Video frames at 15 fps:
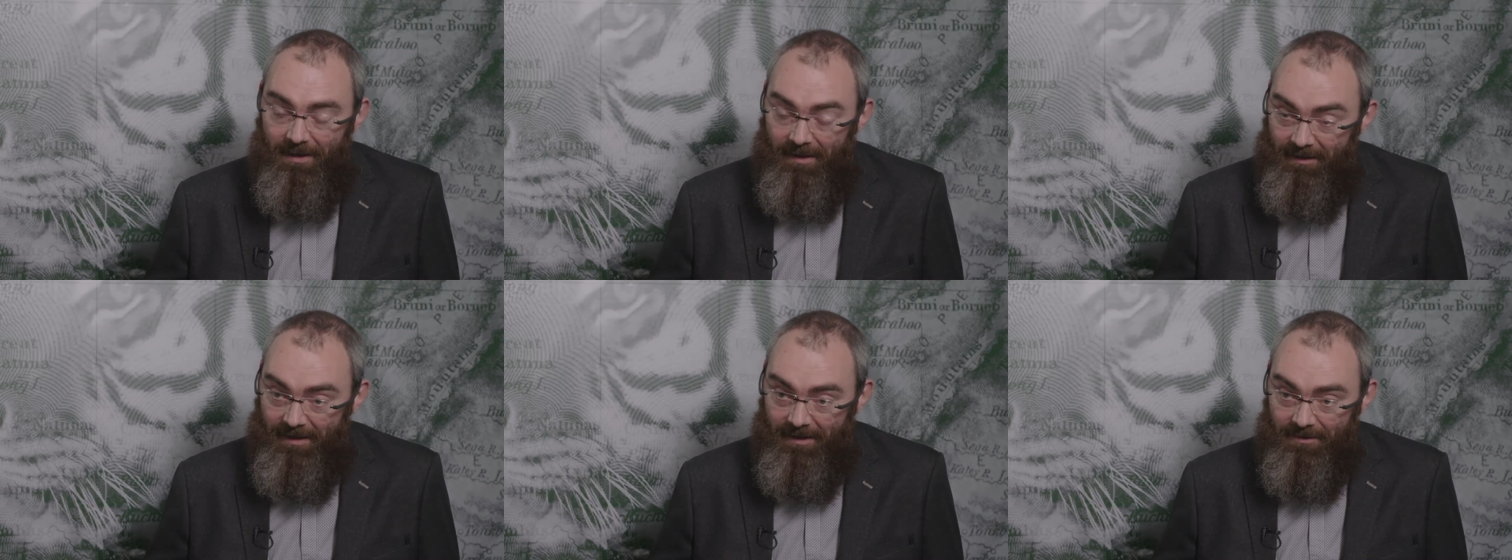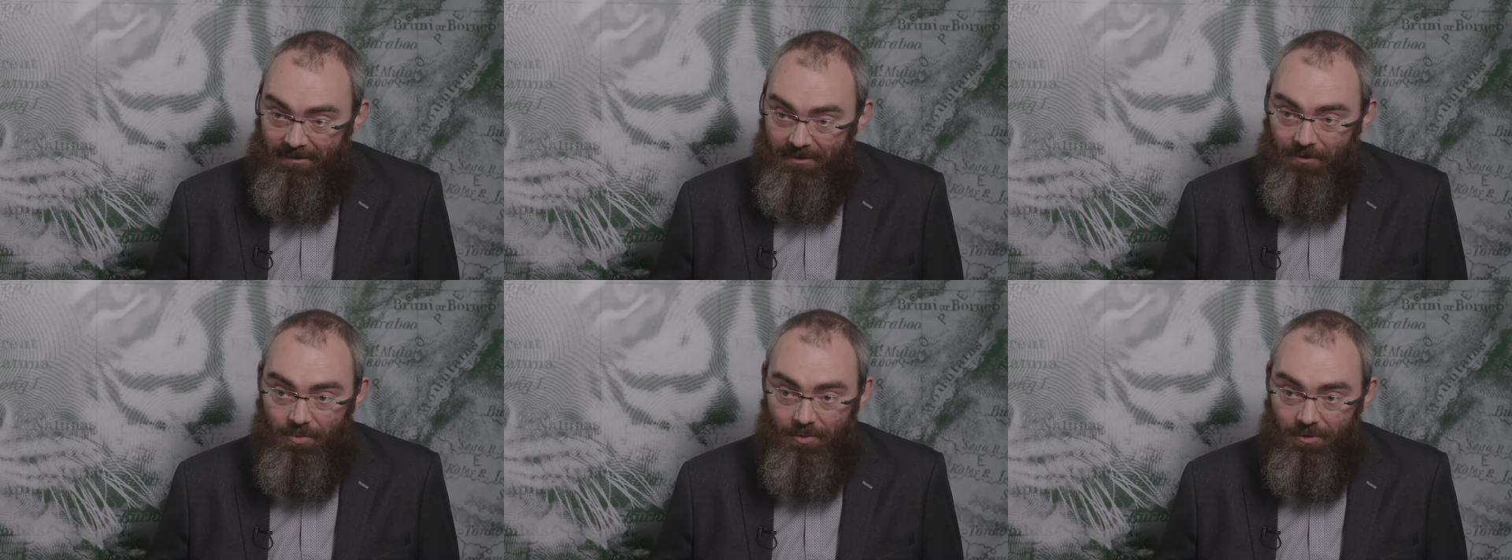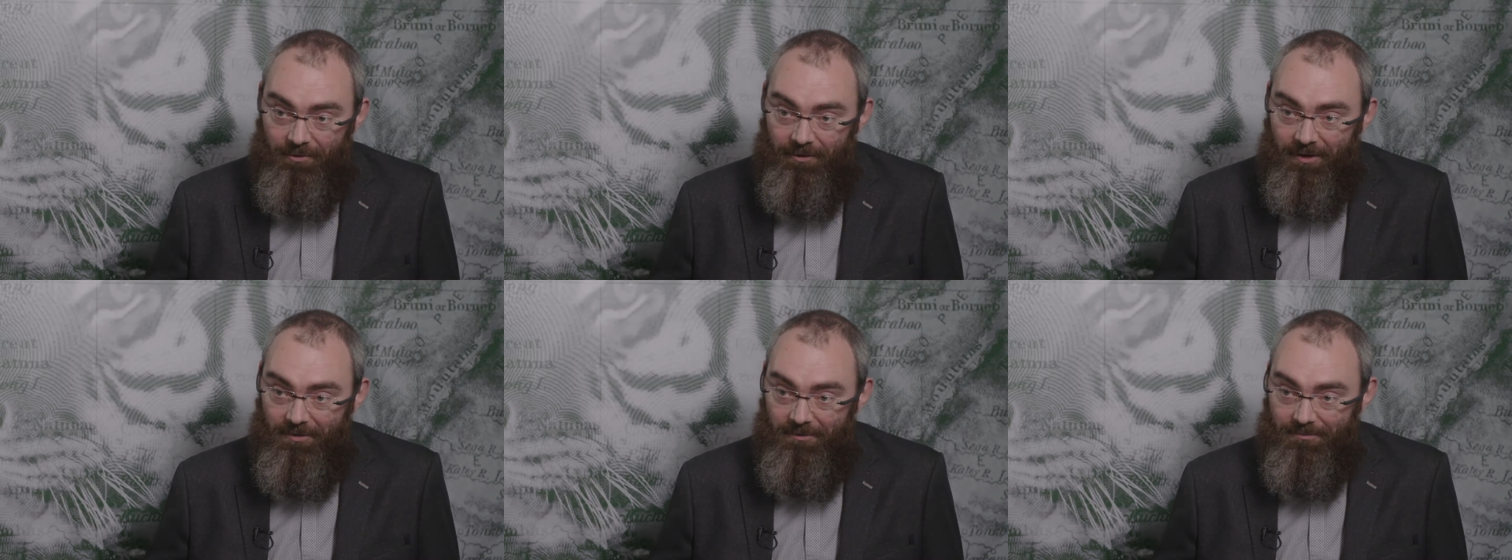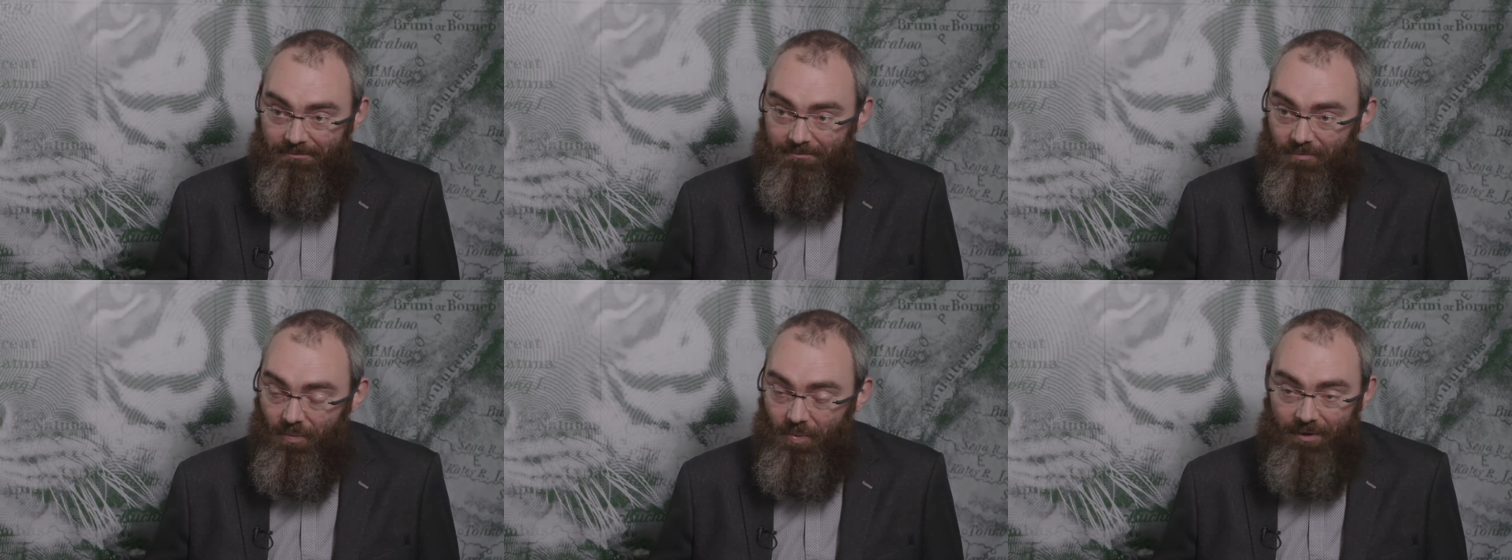again, these were all done
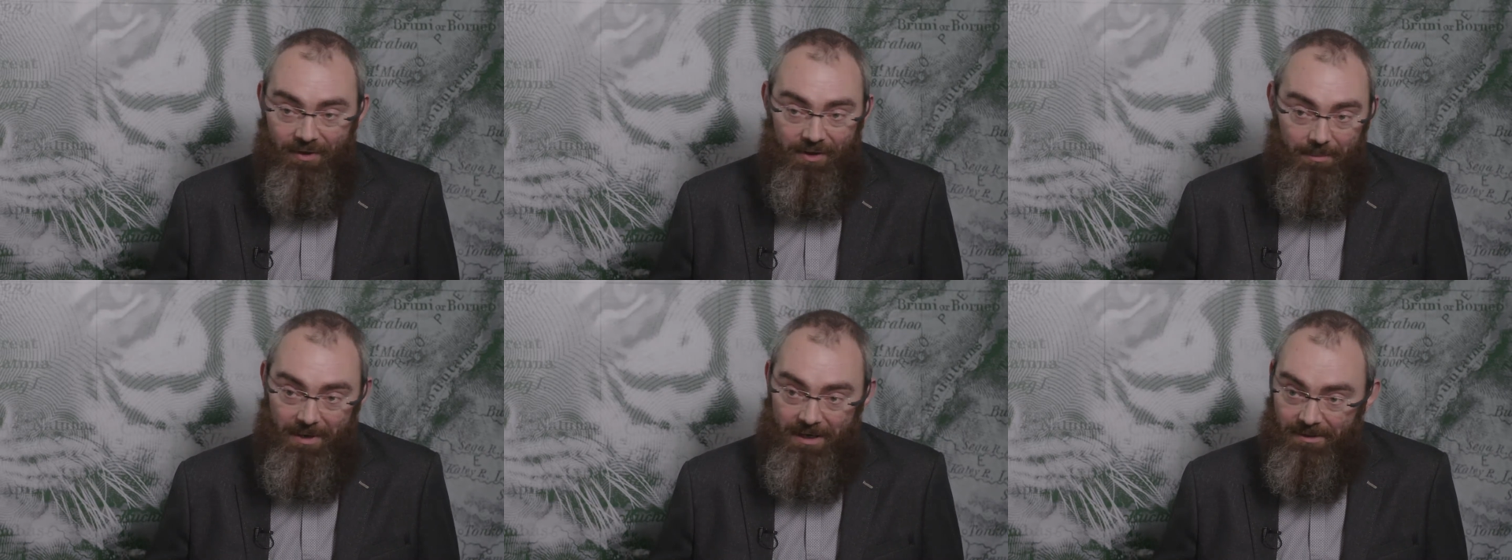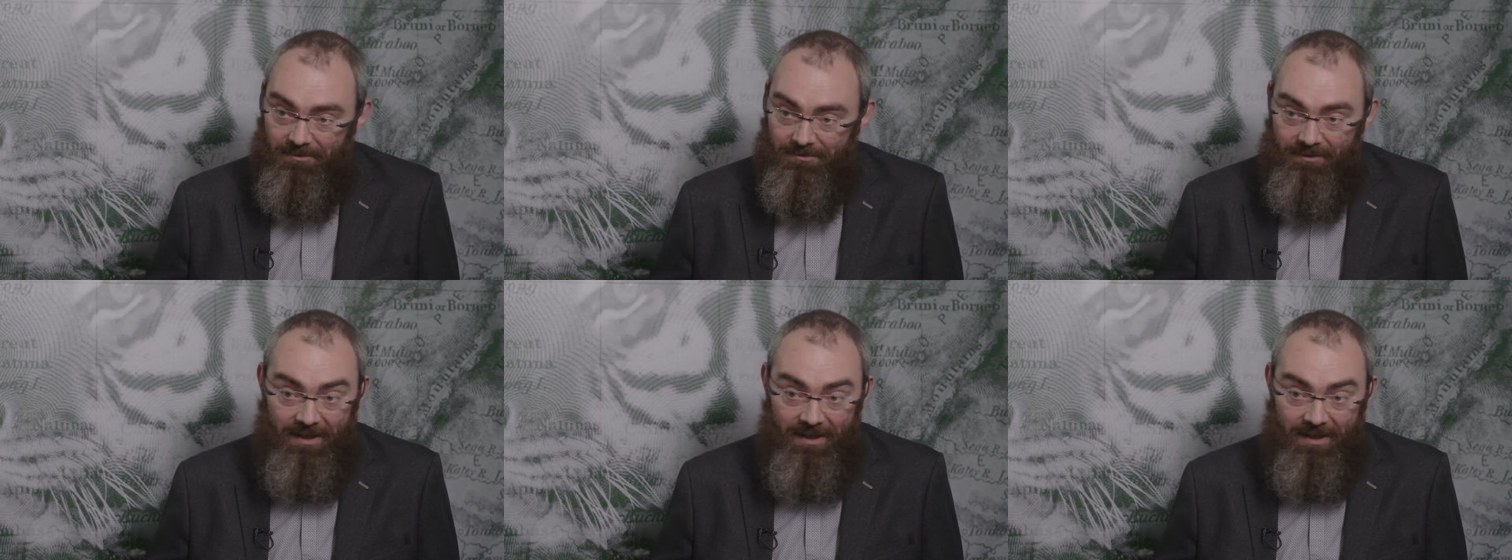within a matter of